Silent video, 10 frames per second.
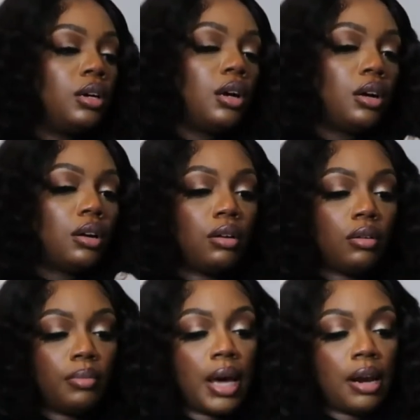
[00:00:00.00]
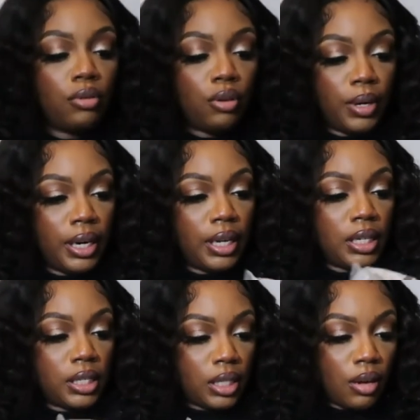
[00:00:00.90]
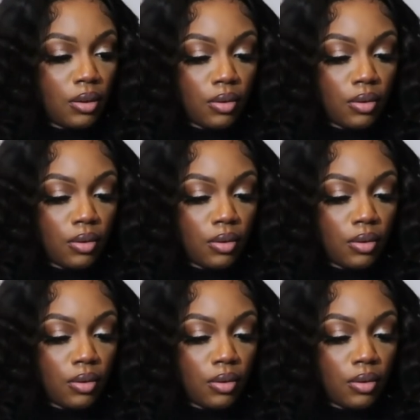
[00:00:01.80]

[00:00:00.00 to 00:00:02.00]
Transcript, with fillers: Um, I don't know what it is though.